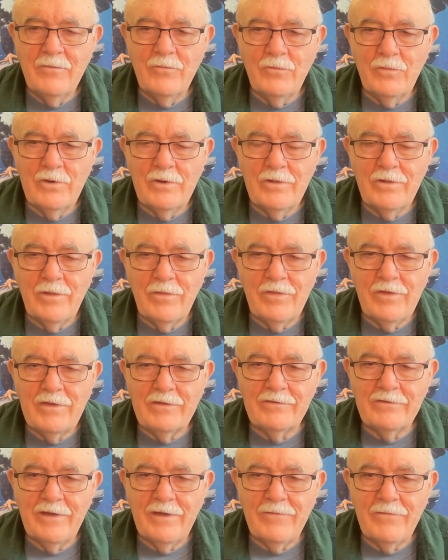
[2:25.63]
One of the
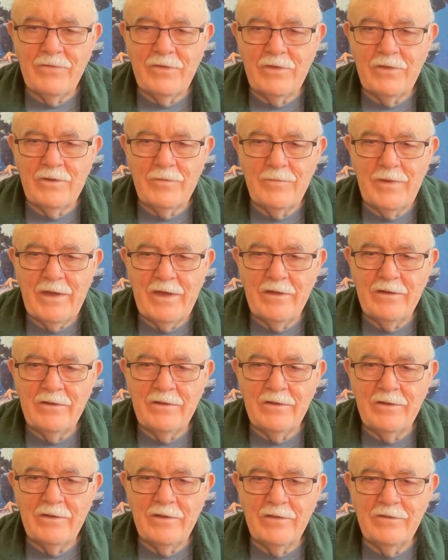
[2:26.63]
things I've thought
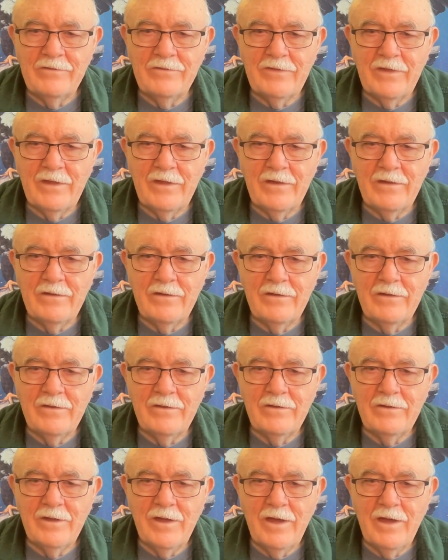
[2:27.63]
about is that
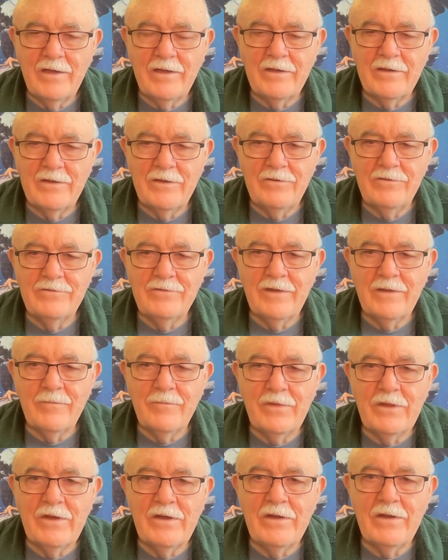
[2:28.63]
I could use that
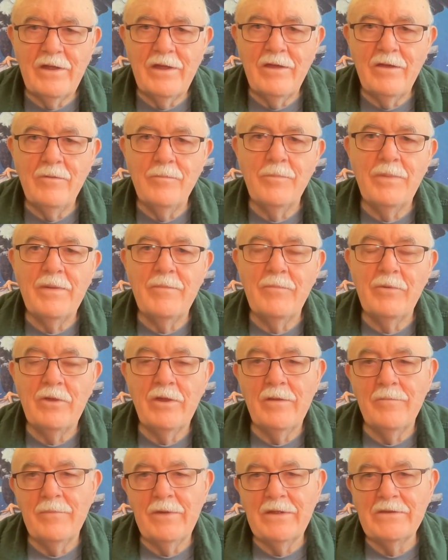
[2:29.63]
money to help
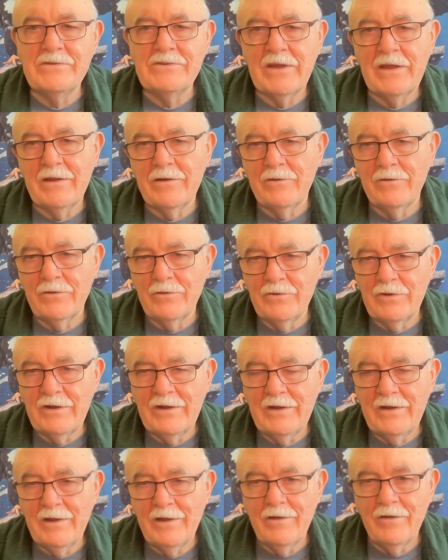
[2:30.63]
people on my channel who
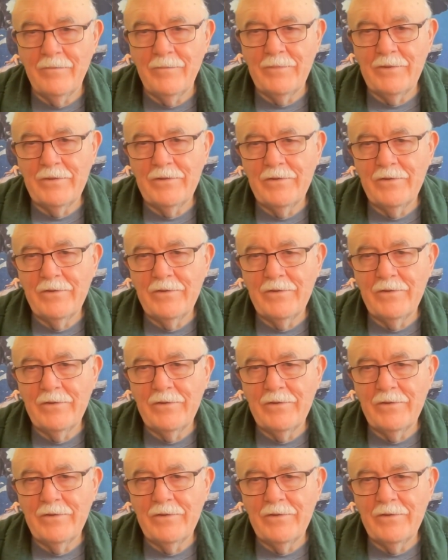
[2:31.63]
need help.